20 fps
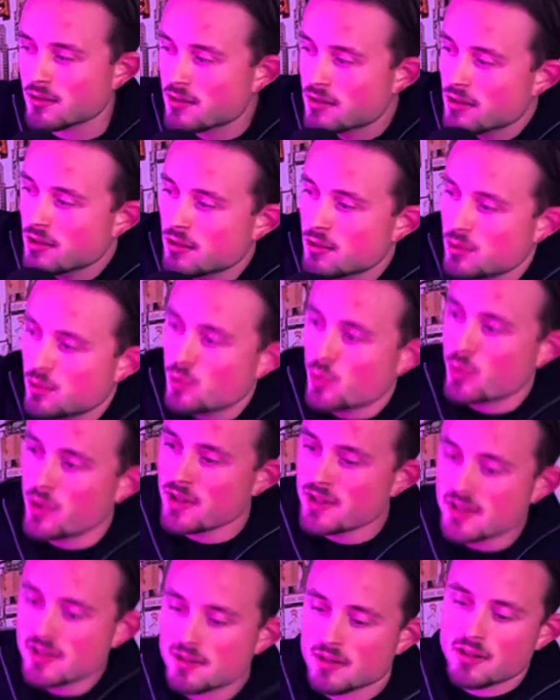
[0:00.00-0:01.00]
So
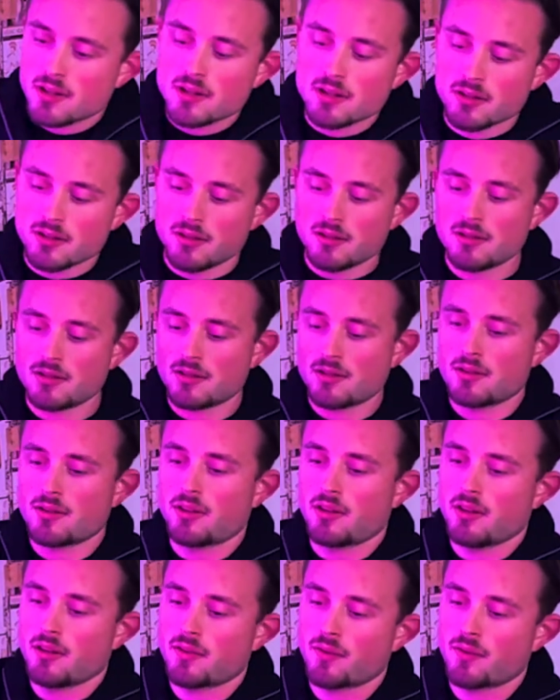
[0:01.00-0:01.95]
we started the